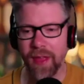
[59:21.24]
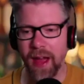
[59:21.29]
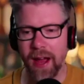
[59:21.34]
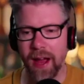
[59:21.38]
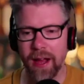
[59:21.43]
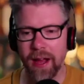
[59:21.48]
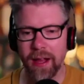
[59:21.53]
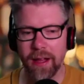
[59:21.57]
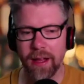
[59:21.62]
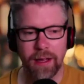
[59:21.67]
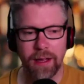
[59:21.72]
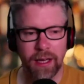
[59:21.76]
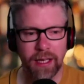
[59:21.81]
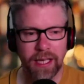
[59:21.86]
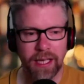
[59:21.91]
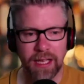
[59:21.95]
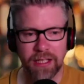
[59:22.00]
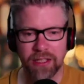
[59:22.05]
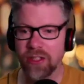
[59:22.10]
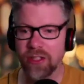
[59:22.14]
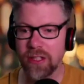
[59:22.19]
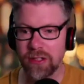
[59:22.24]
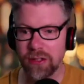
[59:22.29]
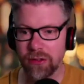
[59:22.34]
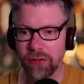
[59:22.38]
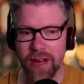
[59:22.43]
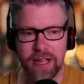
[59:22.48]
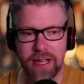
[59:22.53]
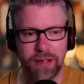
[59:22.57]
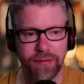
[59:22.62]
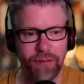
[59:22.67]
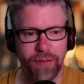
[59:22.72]
that, I guess, because it's a
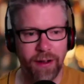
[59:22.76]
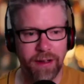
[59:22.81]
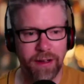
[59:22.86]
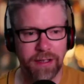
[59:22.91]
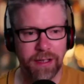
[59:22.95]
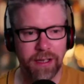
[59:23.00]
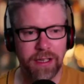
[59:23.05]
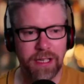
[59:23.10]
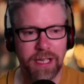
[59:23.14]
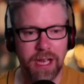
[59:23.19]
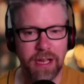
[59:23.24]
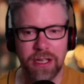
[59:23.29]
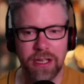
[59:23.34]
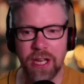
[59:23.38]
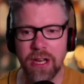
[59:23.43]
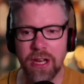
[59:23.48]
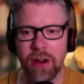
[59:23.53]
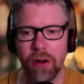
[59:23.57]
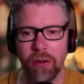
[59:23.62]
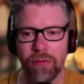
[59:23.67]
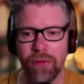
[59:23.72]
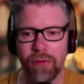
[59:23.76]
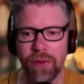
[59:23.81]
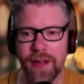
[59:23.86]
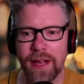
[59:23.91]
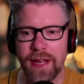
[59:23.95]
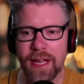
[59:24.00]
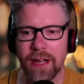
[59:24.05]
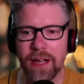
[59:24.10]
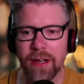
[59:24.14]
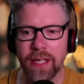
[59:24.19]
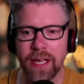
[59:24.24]
rangefinder, you're not
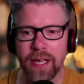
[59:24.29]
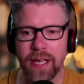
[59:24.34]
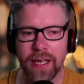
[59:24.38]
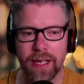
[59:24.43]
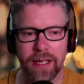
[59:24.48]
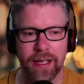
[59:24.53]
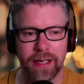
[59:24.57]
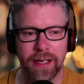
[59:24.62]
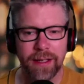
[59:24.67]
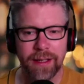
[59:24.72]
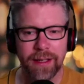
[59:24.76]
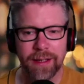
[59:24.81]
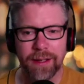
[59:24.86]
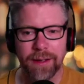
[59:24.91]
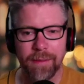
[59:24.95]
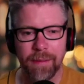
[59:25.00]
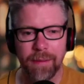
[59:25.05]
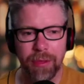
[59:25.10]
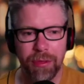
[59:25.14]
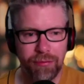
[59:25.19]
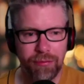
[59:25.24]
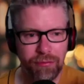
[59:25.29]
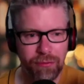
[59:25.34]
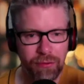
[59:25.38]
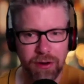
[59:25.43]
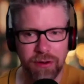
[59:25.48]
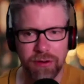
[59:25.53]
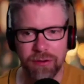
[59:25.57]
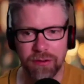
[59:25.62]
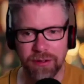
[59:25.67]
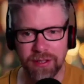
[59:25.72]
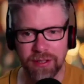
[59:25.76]
really looking at
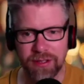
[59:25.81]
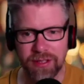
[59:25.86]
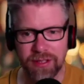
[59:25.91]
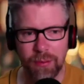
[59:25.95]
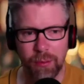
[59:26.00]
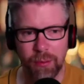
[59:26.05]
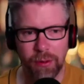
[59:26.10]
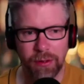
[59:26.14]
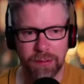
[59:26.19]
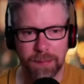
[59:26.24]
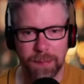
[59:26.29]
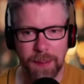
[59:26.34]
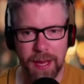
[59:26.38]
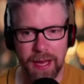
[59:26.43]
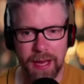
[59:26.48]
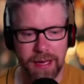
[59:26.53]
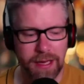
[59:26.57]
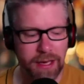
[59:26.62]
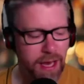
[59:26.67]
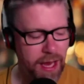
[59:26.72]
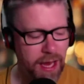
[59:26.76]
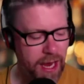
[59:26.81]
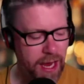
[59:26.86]
through to see what's pinned.